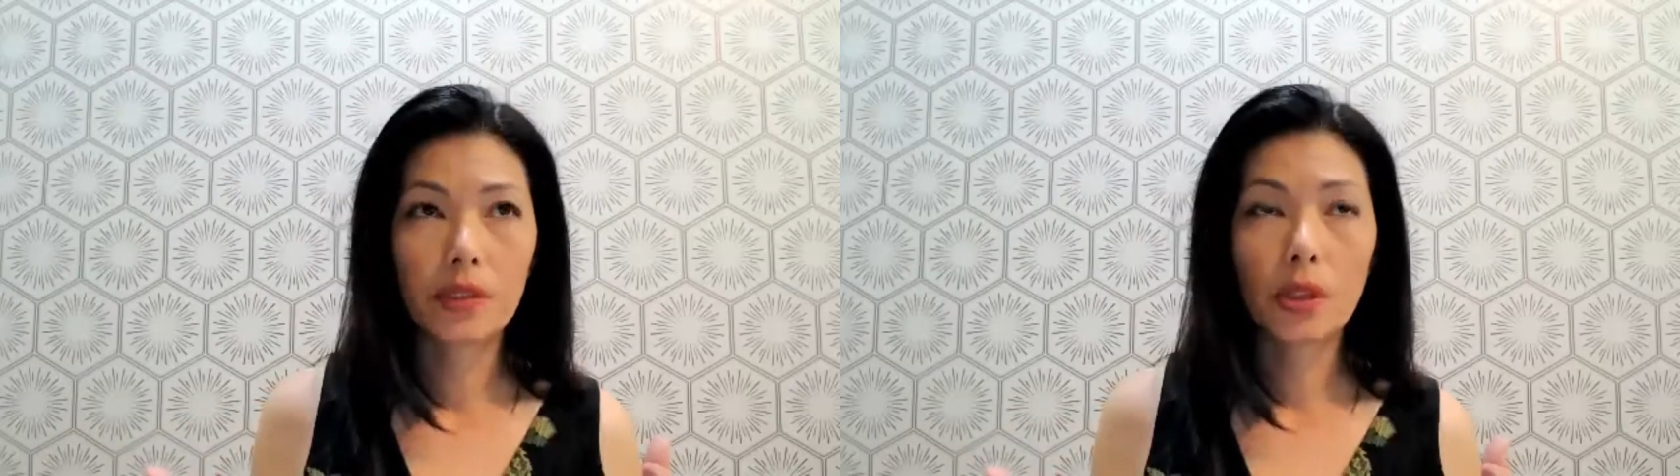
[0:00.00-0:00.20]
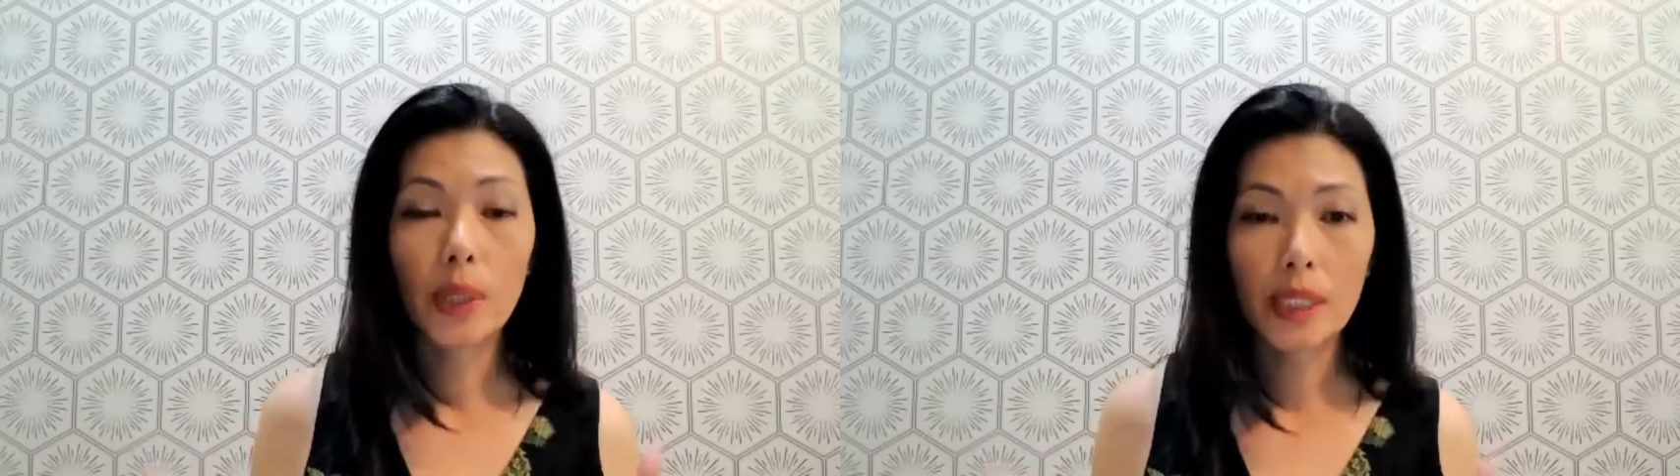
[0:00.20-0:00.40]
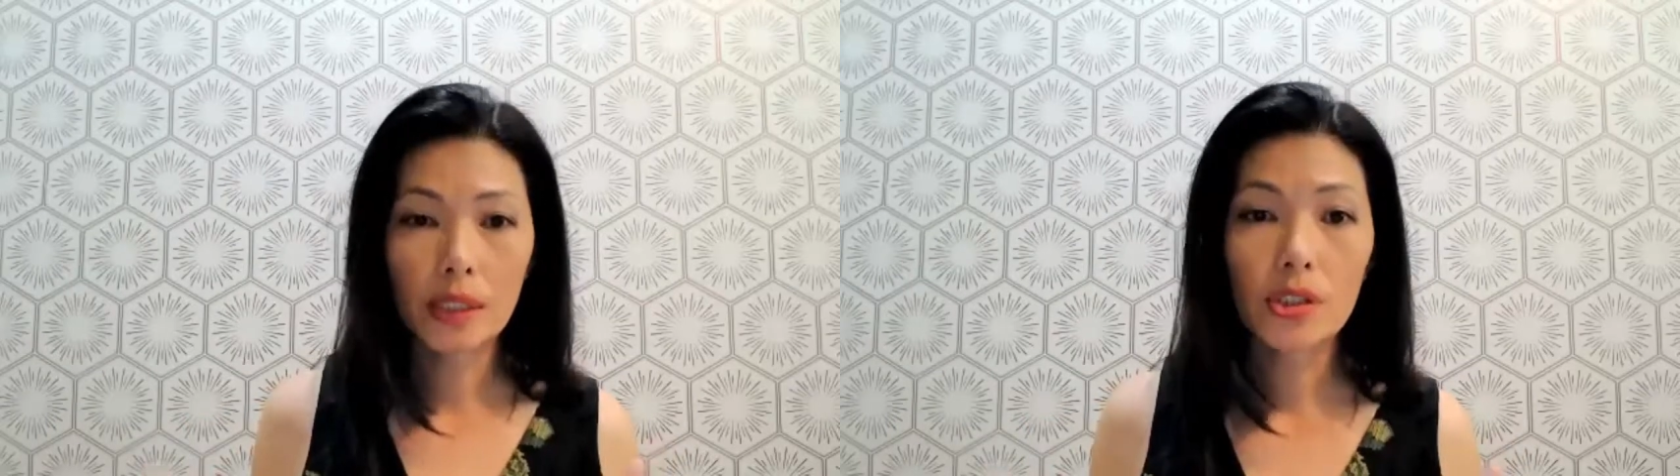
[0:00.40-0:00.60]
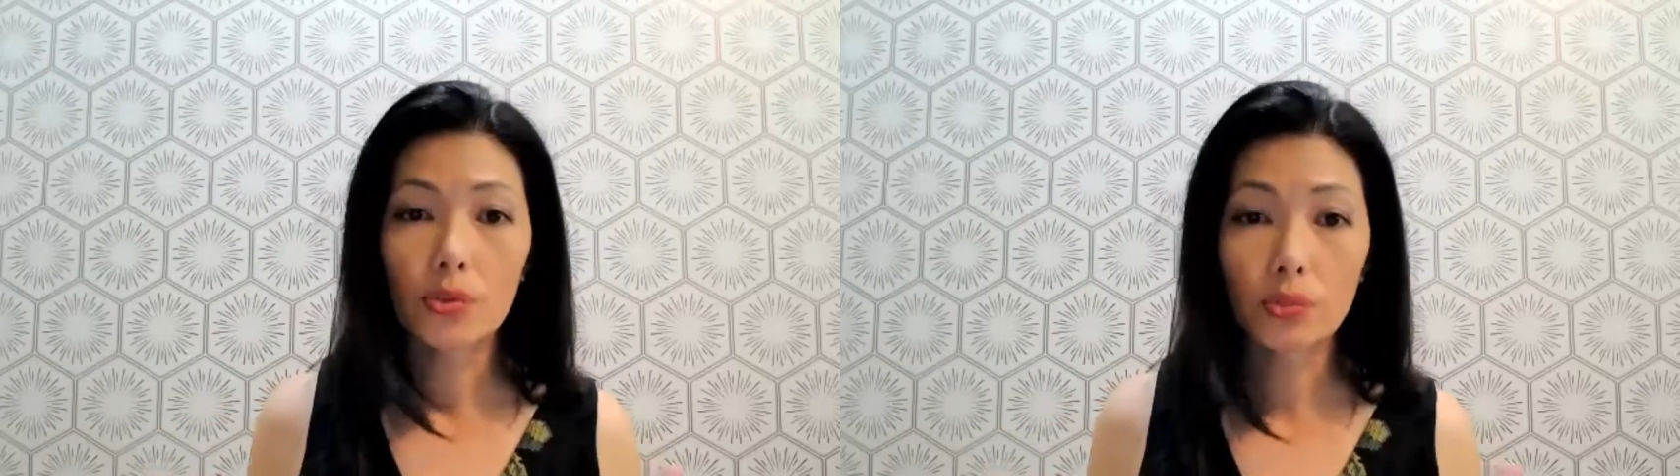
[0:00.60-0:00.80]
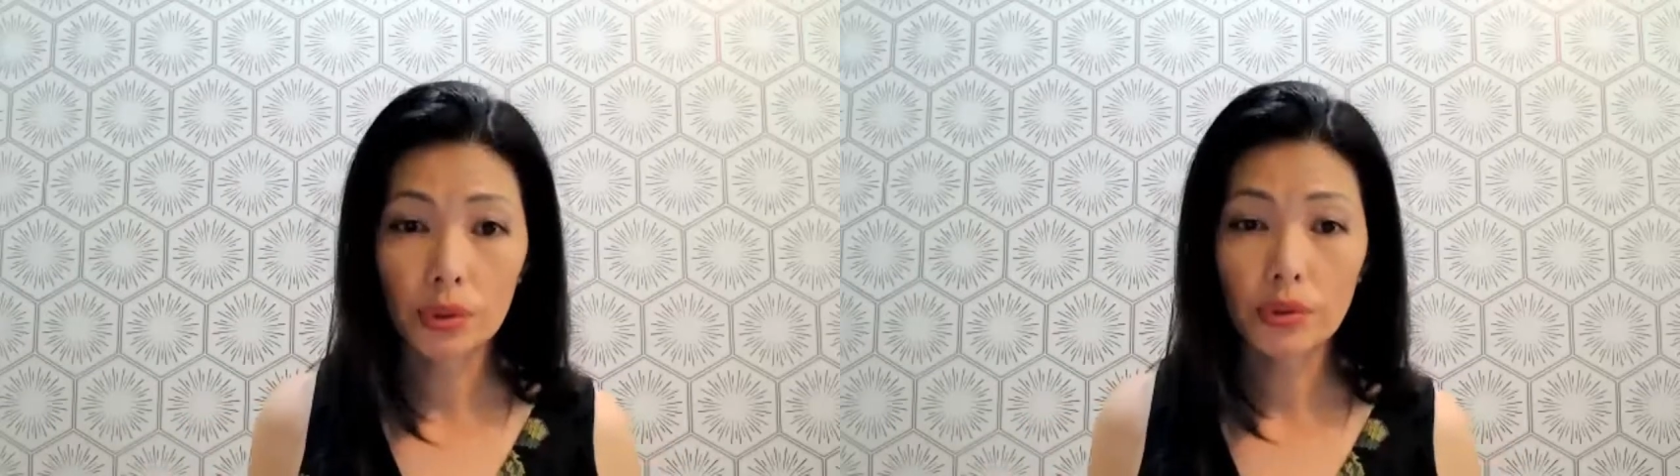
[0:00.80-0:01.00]
quickest
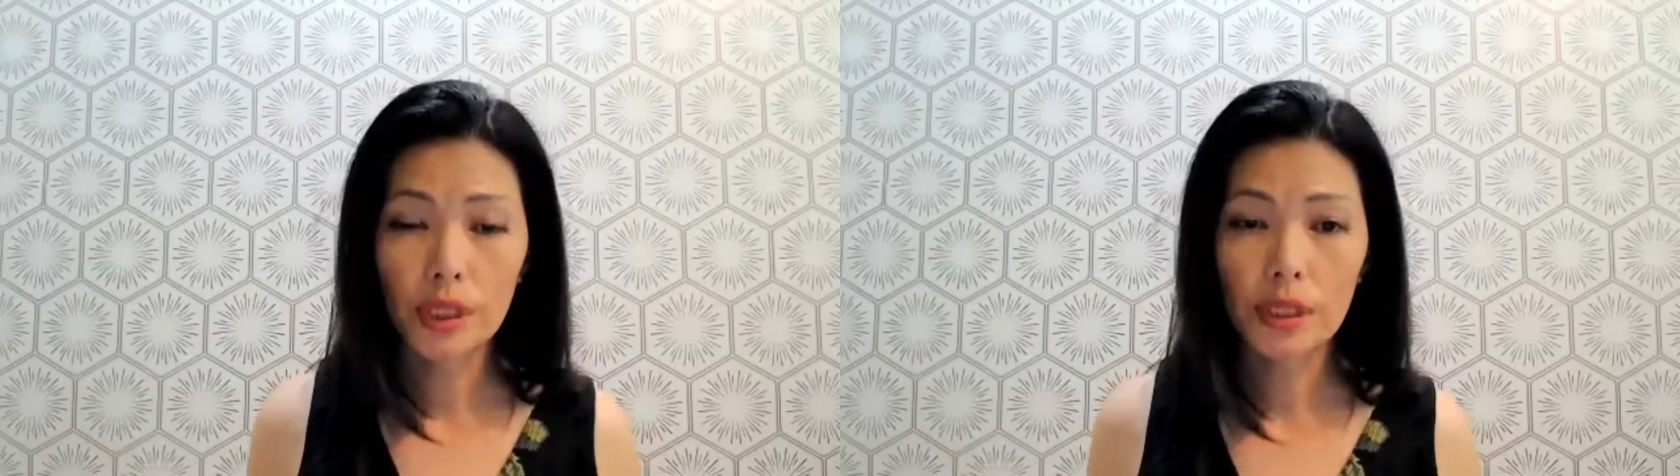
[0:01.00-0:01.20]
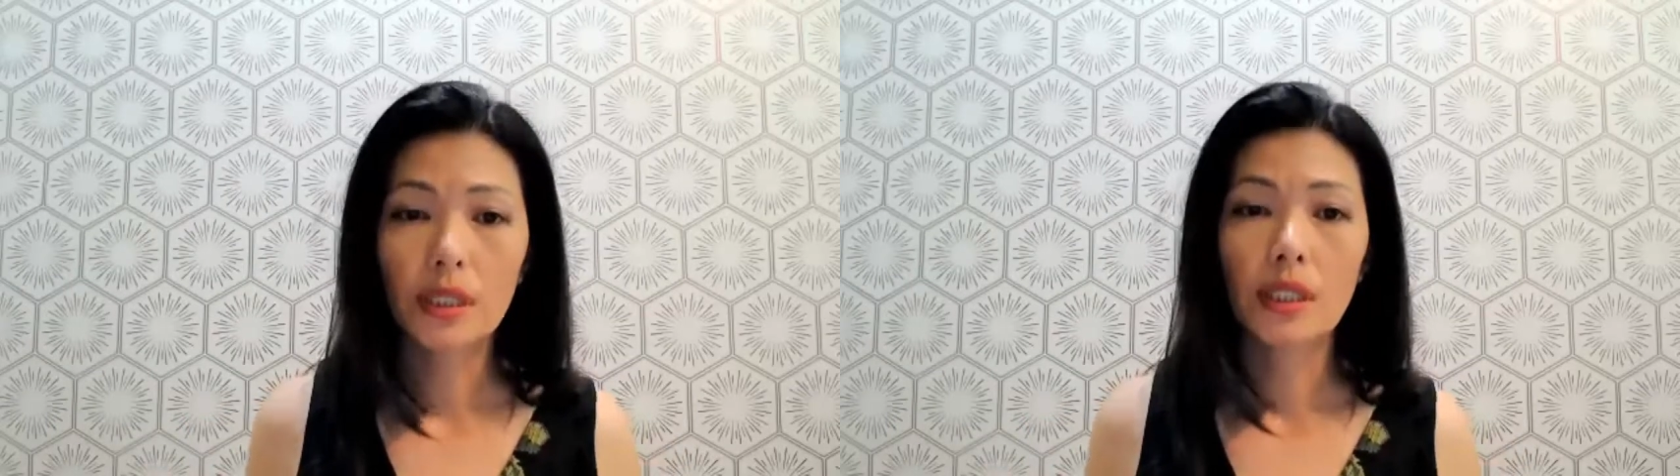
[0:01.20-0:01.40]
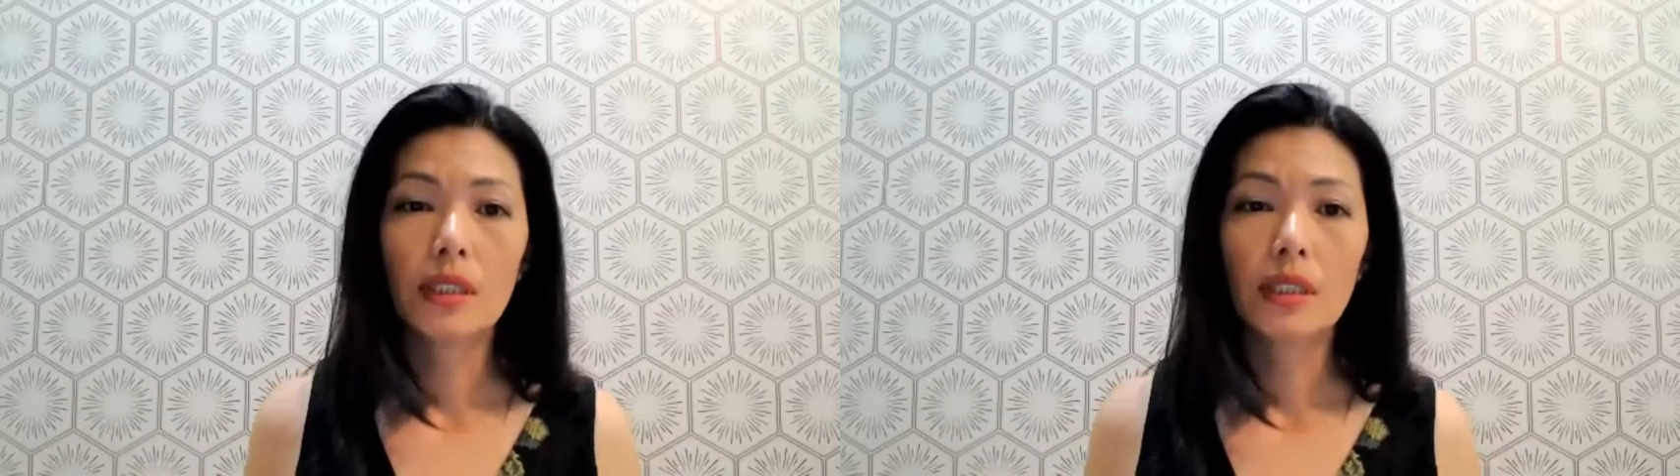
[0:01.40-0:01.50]
route